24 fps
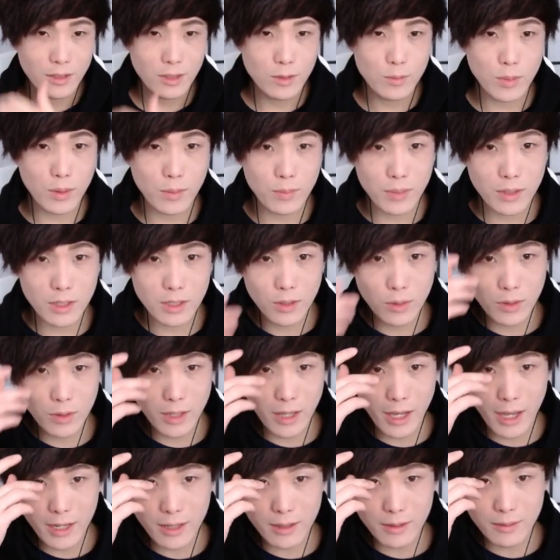Been busy with
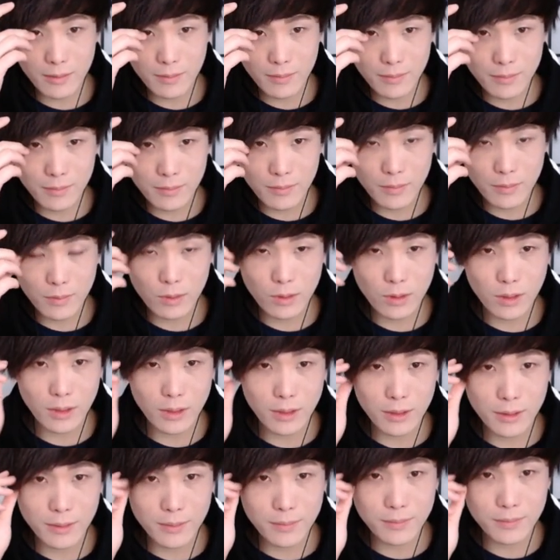that.
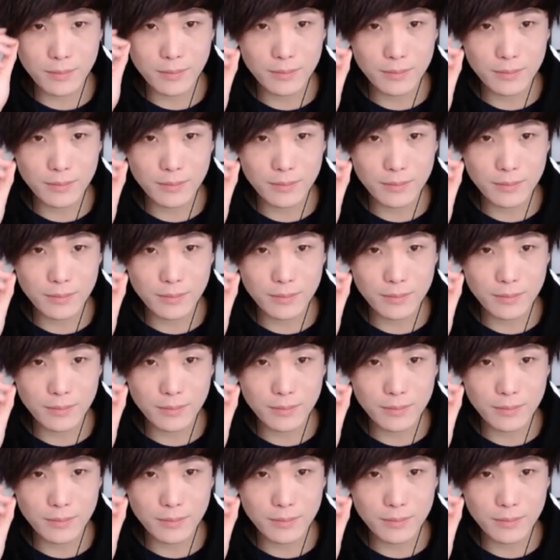Um.